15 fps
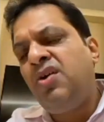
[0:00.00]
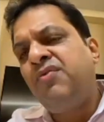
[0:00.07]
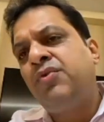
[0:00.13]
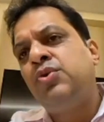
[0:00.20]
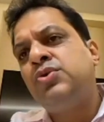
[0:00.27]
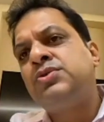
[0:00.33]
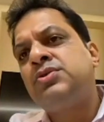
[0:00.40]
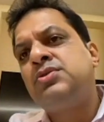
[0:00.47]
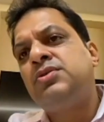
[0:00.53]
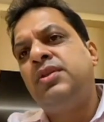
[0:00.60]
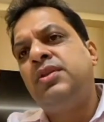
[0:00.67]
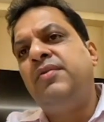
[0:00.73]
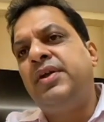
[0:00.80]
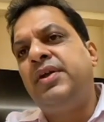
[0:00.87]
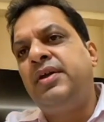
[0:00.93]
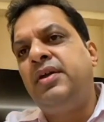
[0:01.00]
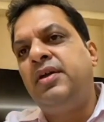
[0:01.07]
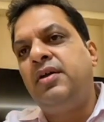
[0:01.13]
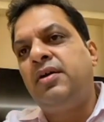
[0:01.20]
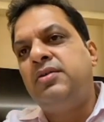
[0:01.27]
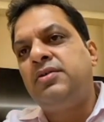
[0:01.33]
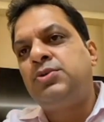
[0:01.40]
Of course, they are
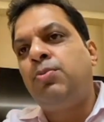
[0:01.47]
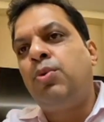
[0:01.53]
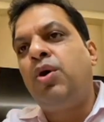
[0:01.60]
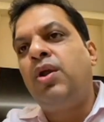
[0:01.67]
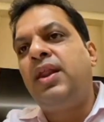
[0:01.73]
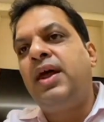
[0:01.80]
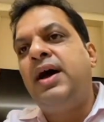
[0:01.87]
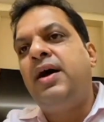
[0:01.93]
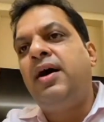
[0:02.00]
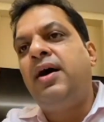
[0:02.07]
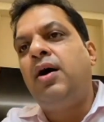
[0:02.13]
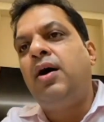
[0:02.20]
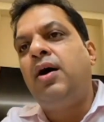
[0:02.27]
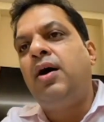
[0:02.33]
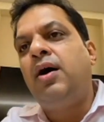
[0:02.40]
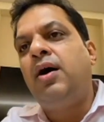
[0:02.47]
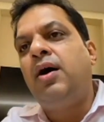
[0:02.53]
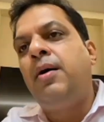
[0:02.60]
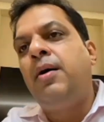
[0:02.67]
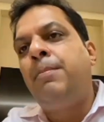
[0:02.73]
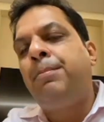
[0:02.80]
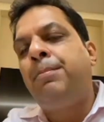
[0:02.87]
very small
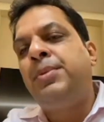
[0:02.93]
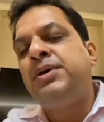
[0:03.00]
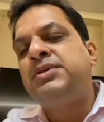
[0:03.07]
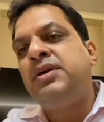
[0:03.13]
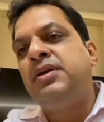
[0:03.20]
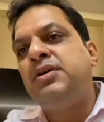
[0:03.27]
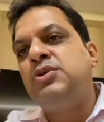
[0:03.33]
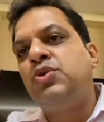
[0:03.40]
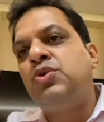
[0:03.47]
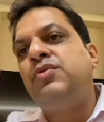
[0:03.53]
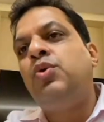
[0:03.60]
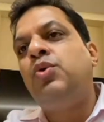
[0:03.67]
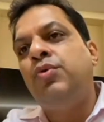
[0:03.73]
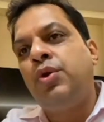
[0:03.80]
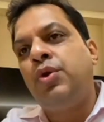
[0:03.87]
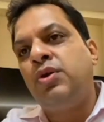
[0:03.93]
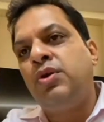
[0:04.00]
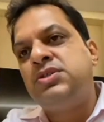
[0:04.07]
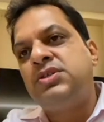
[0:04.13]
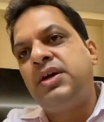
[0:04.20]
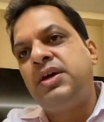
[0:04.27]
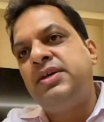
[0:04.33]
a percentage of the overall
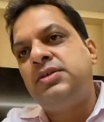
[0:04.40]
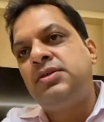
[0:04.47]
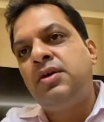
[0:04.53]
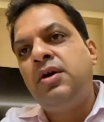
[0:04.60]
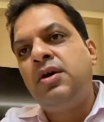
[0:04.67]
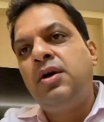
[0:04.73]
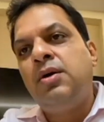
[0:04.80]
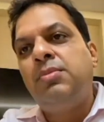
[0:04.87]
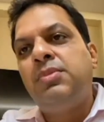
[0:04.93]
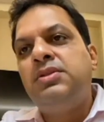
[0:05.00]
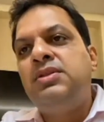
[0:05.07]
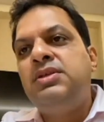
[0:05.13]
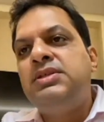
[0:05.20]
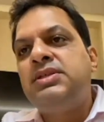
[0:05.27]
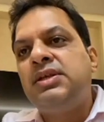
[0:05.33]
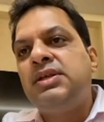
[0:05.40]
size, but these